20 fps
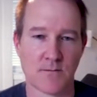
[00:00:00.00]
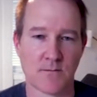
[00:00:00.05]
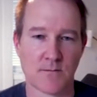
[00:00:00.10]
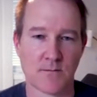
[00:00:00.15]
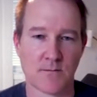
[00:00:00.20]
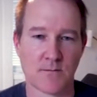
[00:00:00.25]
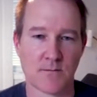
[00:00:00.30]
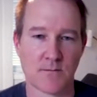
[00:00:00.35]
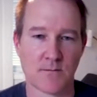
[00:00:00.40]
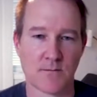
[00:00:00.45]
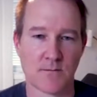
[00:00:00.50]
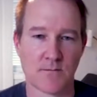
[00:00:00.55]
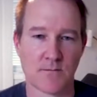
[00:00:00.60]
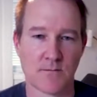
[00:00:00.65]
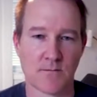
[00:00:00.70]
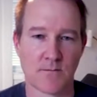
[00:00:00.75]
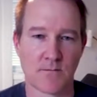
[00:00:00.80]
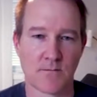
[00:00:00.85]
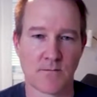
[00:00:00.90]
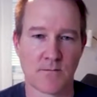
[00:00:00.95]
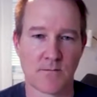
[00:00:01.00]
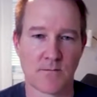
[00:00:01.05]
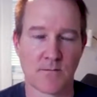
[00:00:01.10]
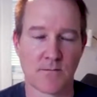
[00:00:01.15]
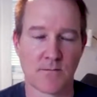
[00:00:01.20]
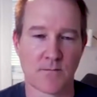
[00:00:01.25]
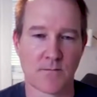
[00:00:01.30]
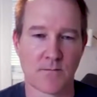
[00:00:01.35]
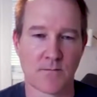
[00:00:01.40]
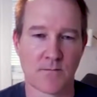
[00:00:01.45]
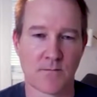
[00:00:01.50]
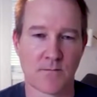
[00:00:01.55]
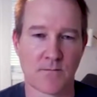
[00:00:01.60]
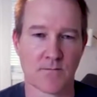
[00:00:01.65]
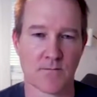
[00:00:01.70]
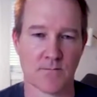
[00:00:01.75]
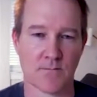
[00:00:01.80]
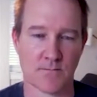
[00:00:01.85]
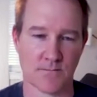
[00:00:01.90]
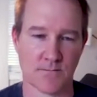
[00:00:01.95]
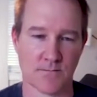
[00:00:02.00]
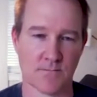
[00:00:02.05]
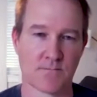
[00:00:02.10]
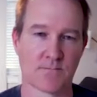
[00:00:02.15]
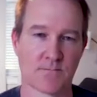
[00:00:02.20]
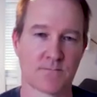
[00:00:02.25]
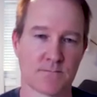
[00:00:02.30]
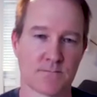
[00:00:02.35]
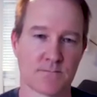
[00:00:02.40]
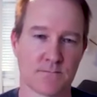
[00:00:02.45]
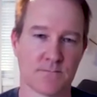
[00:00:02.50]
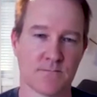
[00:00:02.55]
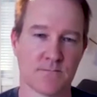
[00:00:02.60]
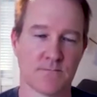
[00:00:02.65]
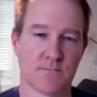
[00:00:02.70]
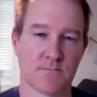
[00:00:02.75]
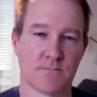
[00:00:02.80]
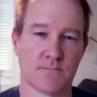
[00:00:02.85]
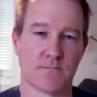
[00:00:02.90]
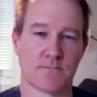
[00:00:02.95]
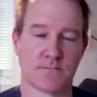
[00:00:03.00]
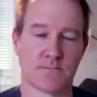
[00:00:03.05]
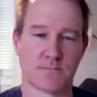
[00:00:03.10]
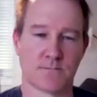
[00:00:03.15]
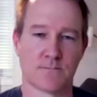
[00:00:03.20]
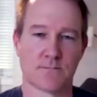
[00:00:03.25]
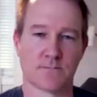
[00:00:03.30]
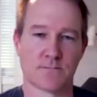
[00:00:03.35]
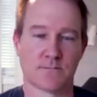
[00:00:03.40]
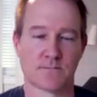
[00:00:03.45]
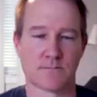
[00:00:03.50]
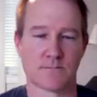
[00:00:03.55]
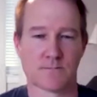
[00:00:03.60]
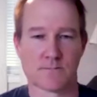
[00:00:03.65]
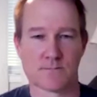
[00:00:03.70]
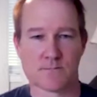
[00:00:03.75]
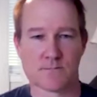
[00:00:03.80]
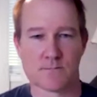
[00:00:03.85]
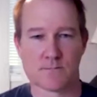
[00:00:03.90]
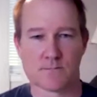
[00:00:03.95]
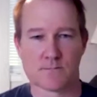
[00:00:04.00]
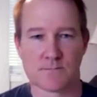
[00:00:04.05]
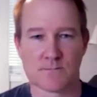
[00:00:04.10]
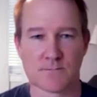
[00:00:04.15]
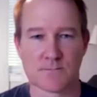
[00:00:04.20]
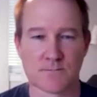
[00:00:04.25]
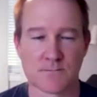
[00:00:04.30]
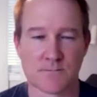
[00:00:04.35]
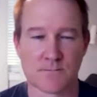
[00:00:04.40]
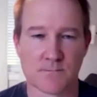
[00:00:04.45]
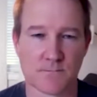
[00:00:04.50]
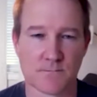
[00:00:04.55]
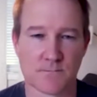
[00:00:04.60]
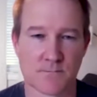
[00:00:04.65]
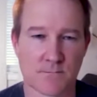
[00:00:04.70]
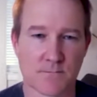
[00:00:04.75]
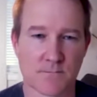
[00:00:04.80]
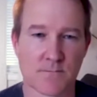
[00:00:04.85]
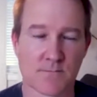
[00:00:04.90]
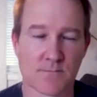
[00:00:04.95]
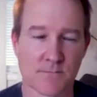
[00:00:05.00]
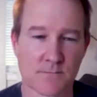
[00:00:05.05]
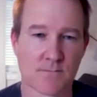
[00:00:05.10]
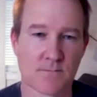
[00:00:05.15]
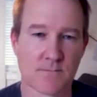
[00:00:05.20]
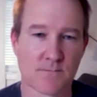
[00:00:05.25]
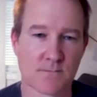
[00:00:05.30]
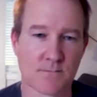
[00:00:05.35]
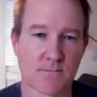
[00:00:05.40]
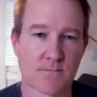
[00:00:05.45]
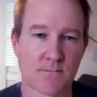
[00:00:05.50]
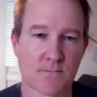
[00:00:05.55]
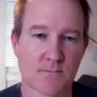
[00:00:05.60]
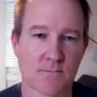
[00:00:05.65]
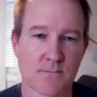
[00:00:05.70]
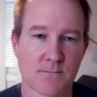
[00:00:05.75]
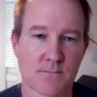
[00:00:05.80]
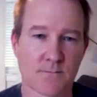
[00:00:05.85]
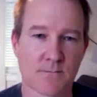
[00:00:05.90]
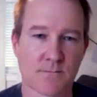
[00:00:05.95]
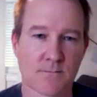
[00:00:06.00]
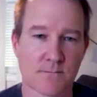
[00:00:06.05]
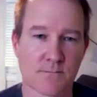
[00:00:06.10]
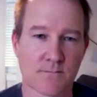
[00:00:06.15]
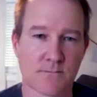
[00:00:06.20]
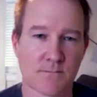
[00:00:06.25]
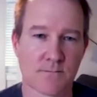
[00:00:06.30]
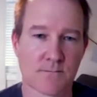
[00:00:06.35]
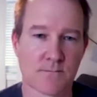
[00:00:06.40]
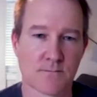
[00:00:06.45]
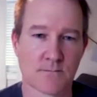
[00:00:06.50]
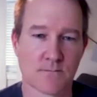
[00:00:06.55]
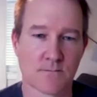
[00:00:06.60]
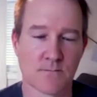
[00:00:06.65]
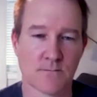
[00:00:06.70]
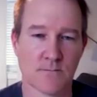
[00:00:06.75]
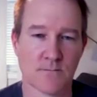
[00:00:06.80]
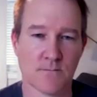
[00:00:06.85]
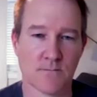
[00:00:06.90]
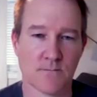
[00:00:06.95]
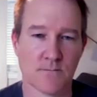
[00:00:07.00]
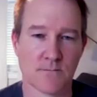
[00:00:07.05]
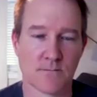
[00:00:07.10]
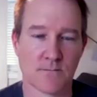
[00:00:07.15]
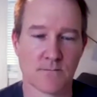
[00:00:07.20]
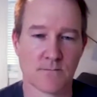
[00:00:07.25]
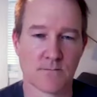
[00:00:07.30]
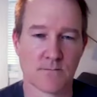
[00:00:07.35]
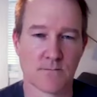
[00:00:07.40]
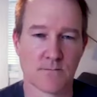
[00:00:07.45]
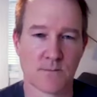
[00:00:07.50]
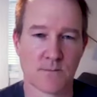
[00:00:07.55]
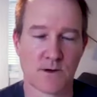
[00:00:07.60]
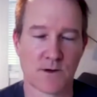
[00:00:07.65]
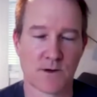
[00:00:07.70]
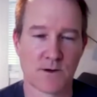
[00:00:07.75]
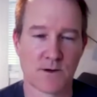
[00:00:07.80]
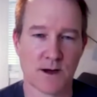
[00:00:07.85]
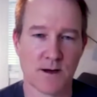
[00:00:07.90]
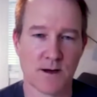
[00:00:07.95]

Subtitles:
[no speech]